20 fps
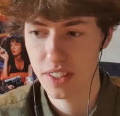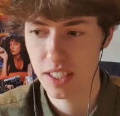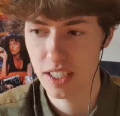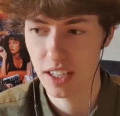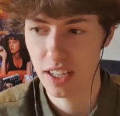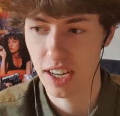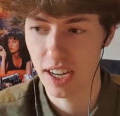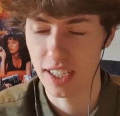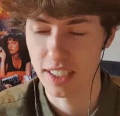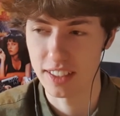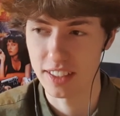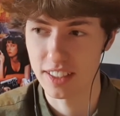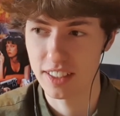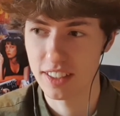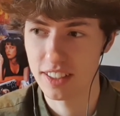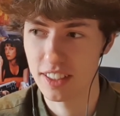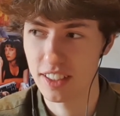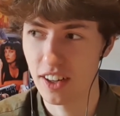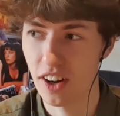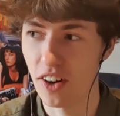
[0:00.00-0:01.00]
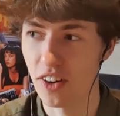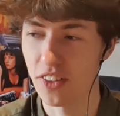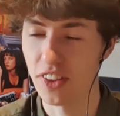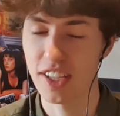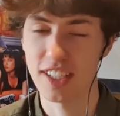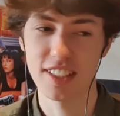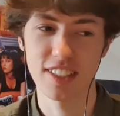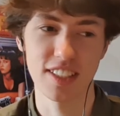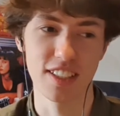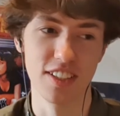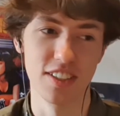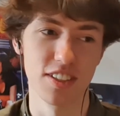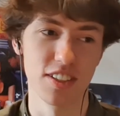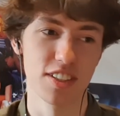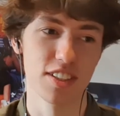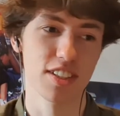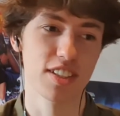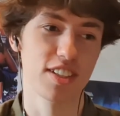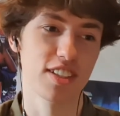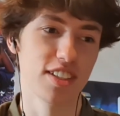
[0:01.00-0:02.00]
And that scene
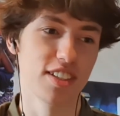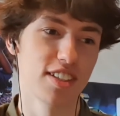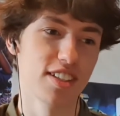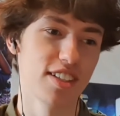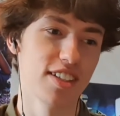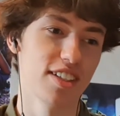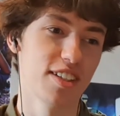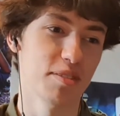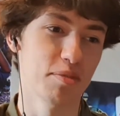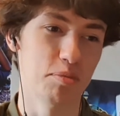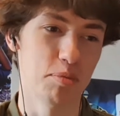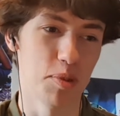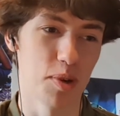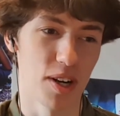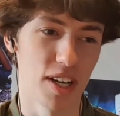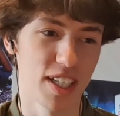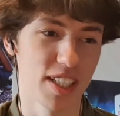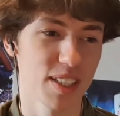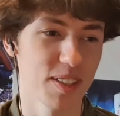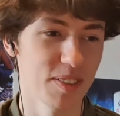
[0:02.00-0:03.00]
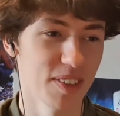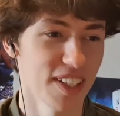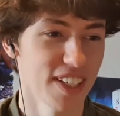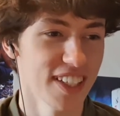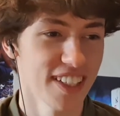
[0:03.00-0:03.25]
just breaks me.